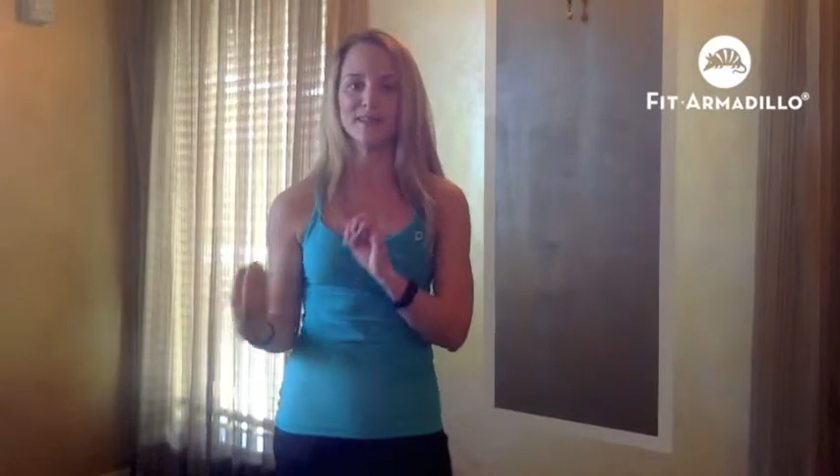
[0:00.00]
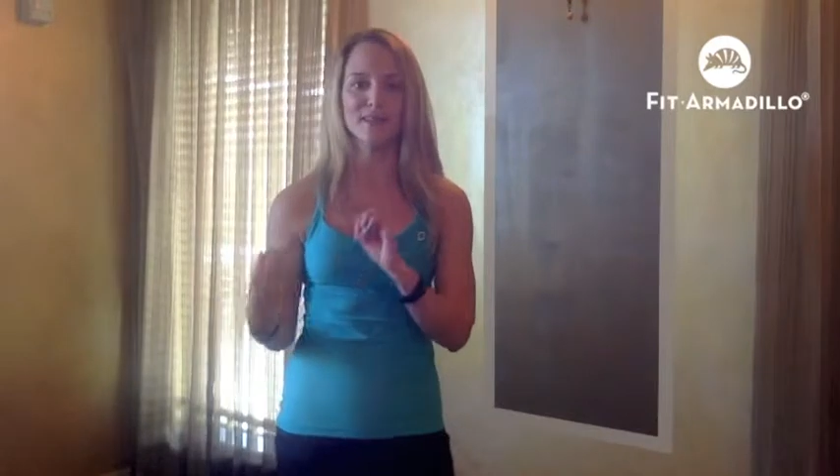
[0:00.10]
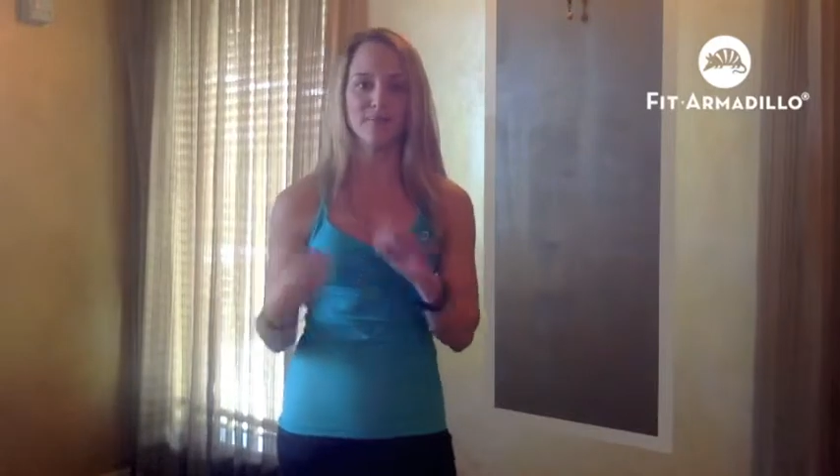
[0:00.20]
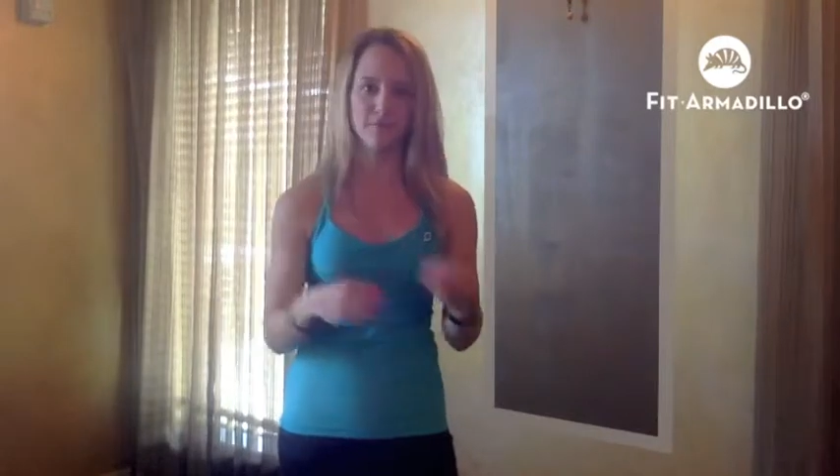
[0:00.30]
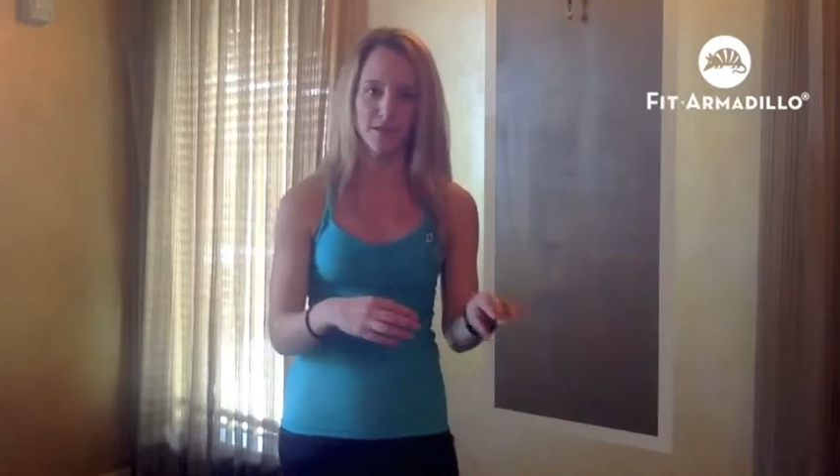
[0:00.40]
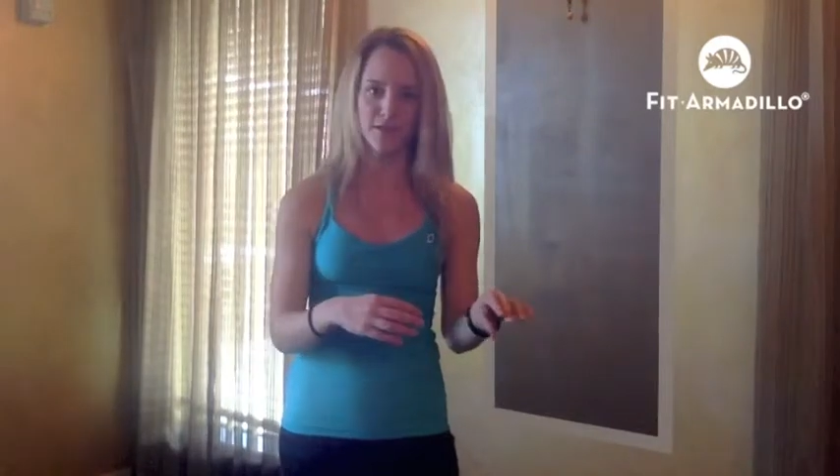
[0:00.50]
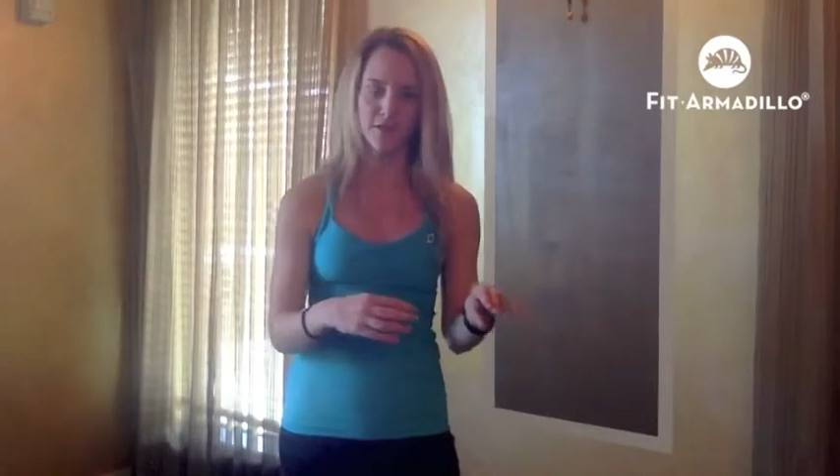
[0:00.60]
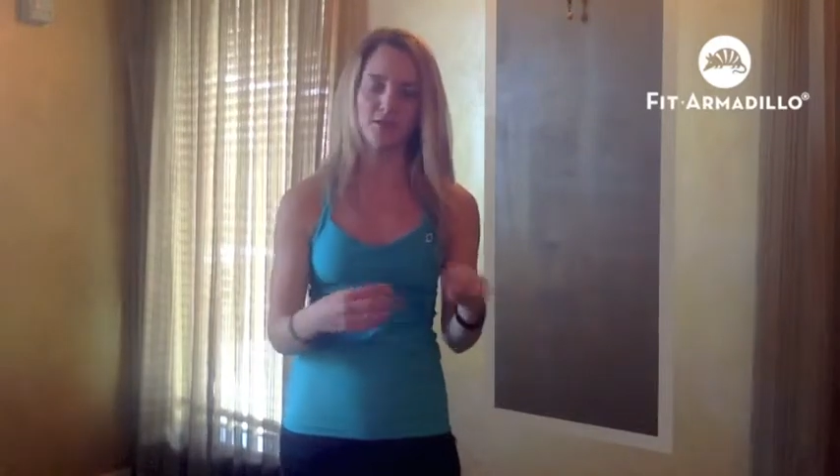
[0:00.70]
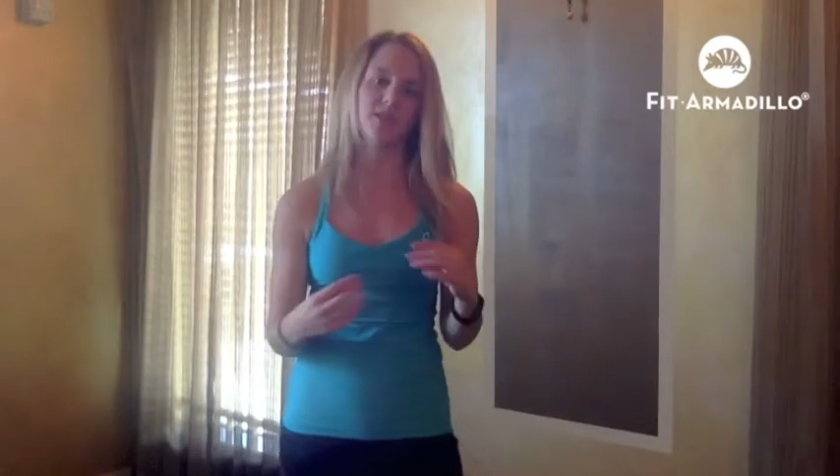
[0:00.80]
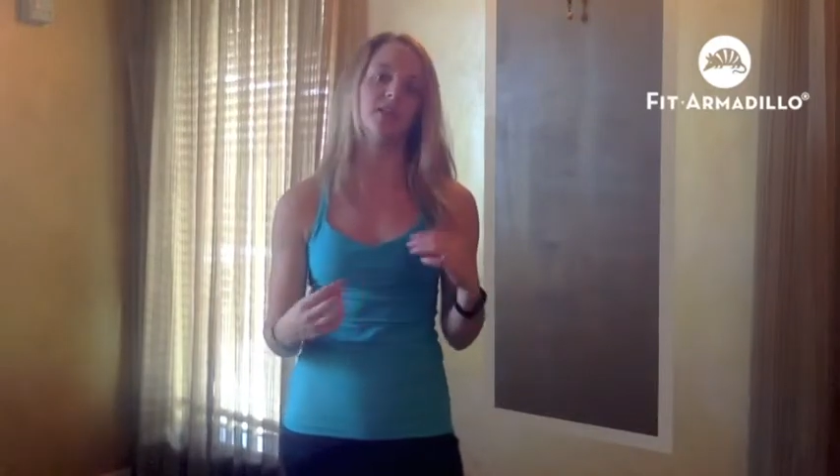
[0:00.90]
to the fitness
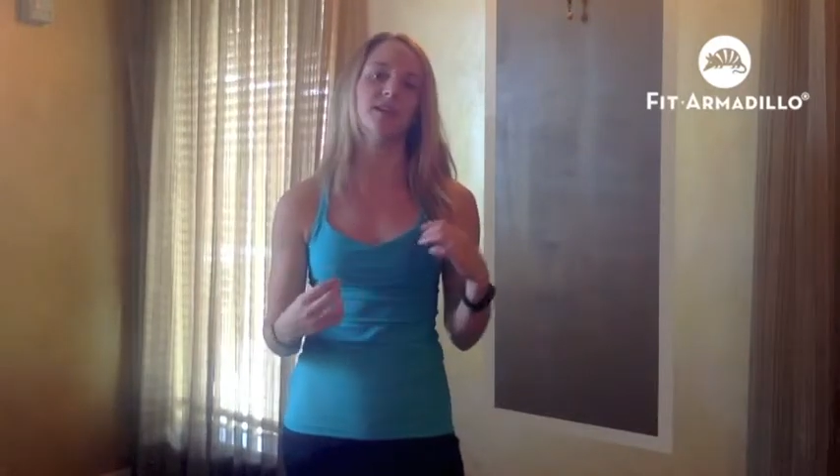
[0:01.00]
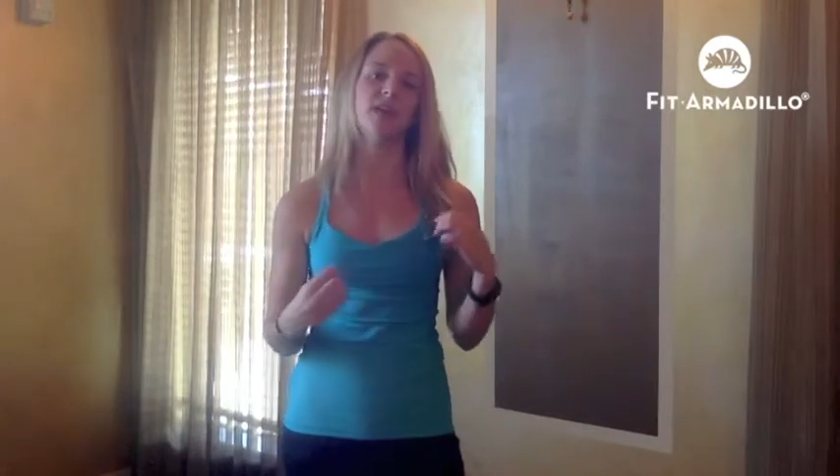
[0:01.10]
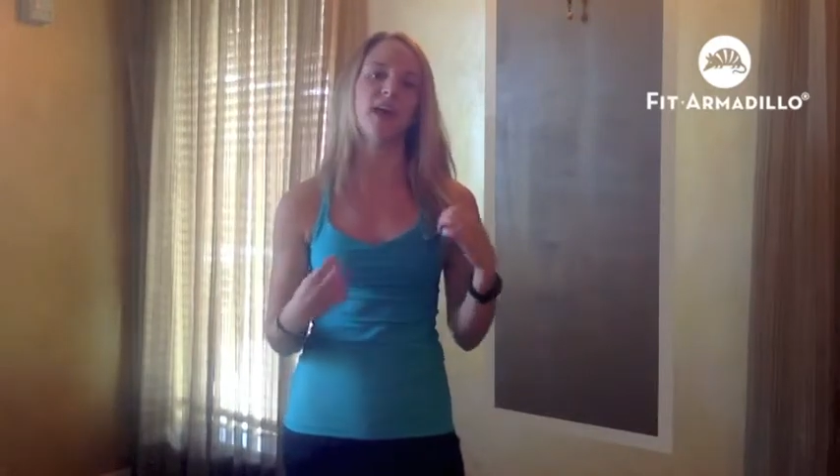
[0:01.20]
routine